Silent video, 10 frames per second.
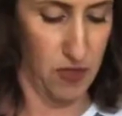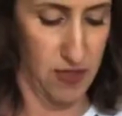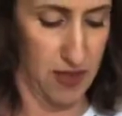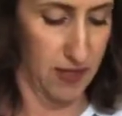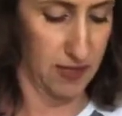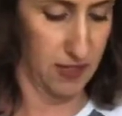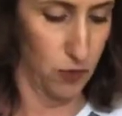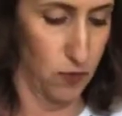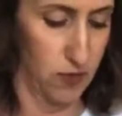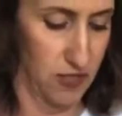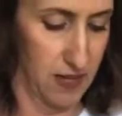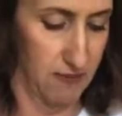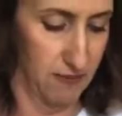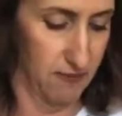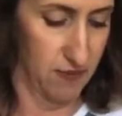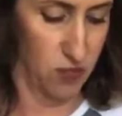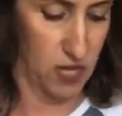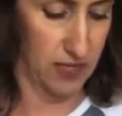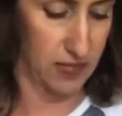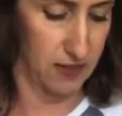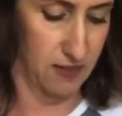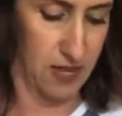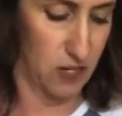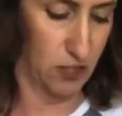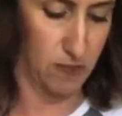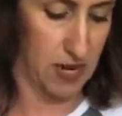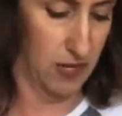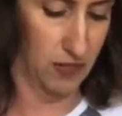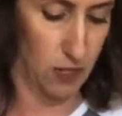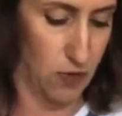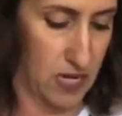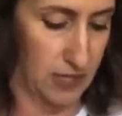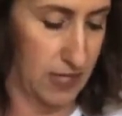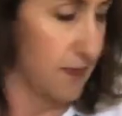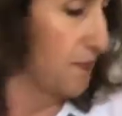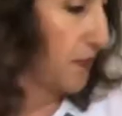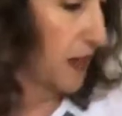of thing, because it's really just, they just made it so easy.